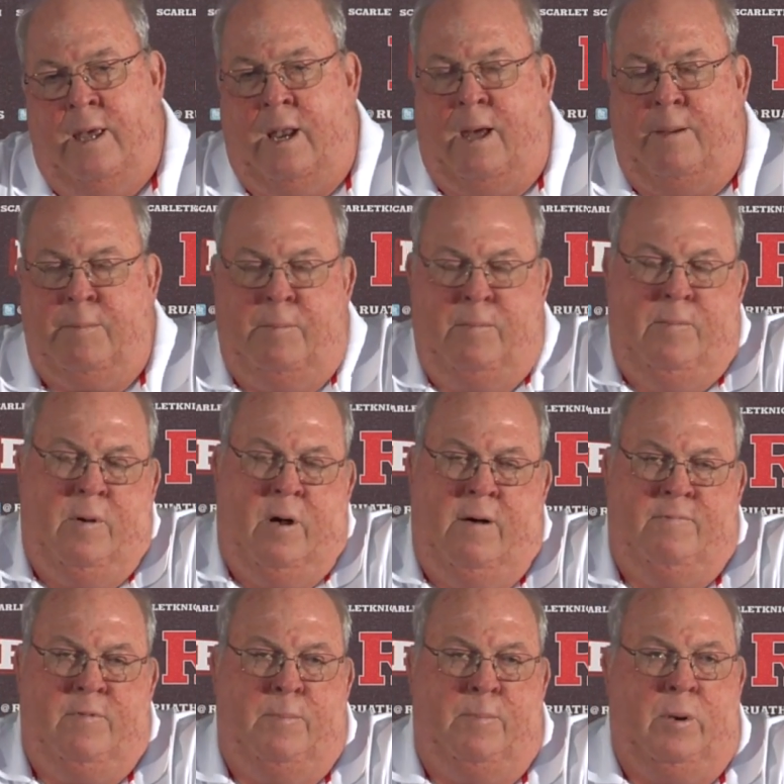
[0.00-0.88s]
And I'm
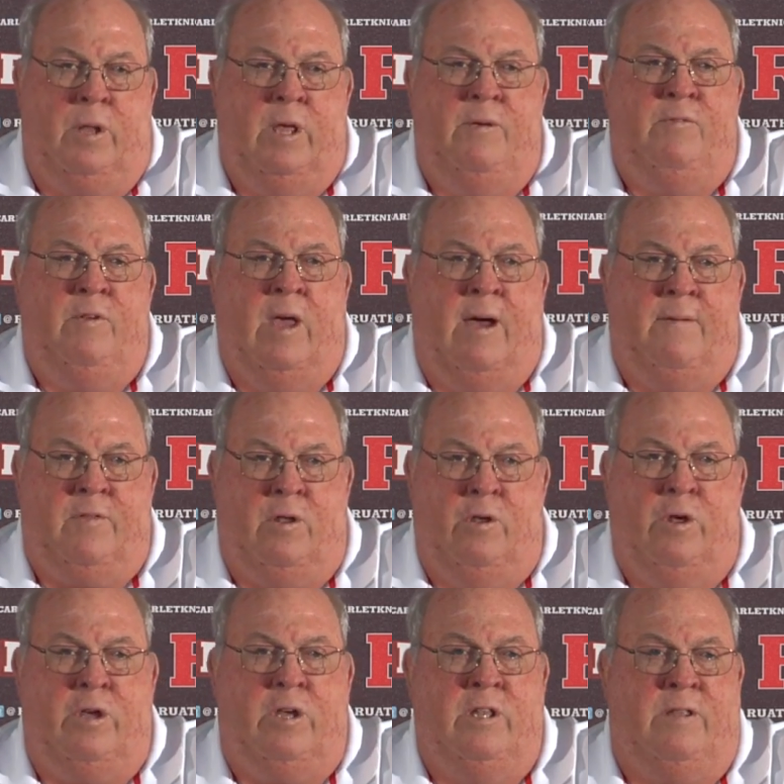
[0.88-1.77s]
of the belief you have
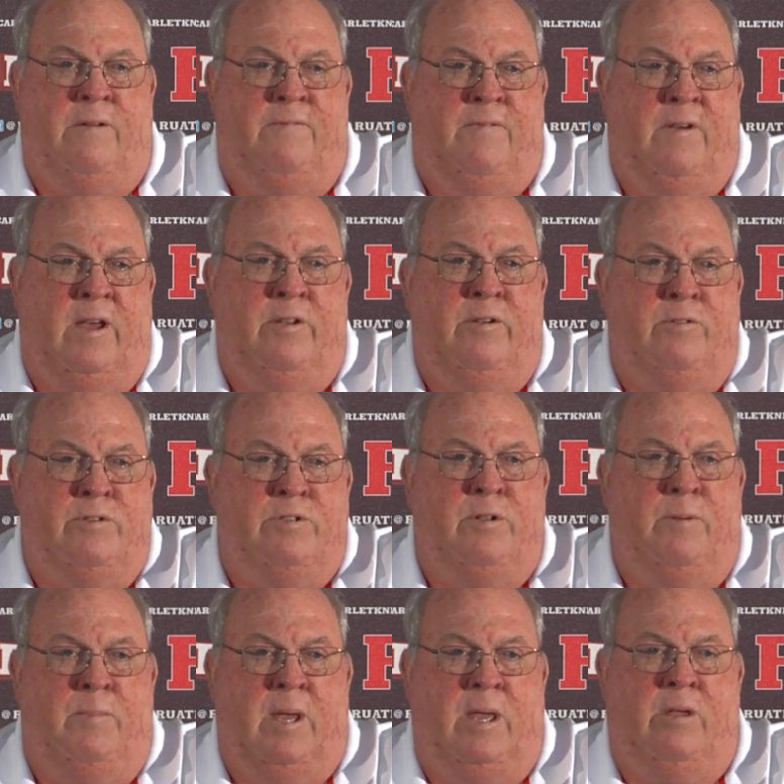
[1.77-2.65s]
to look at
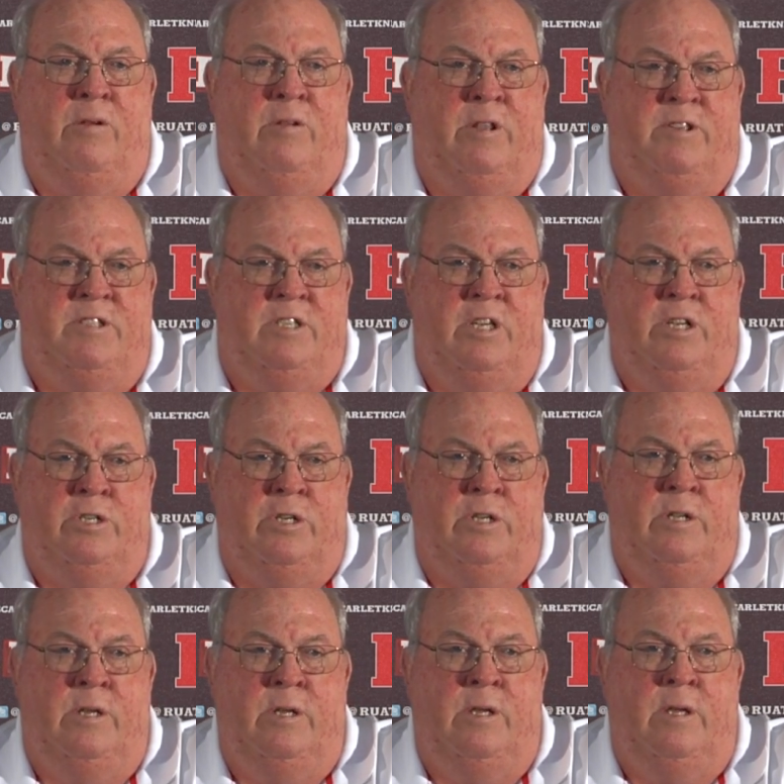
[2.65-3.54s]
defenders to make your
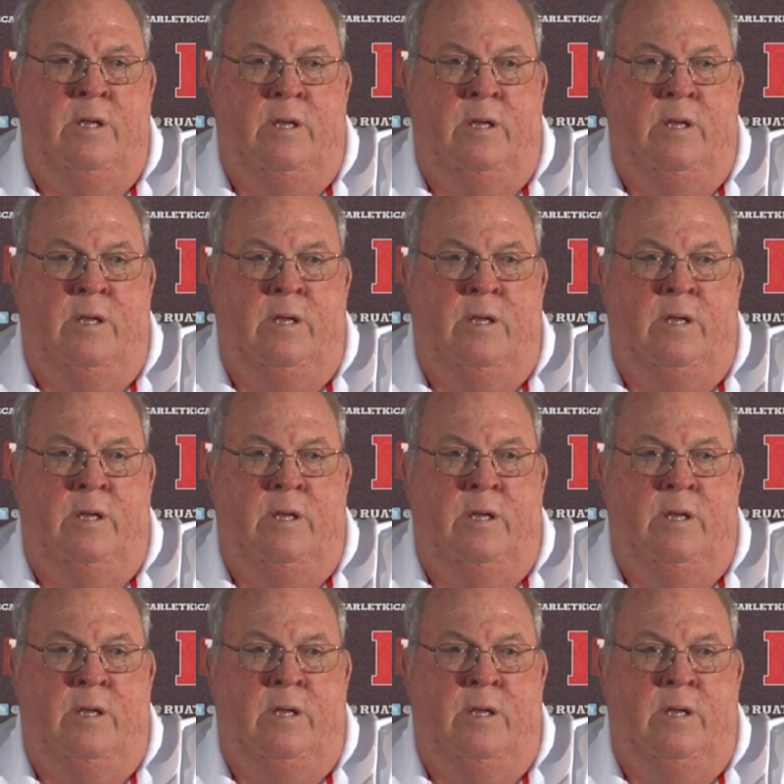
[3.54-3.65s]
decision.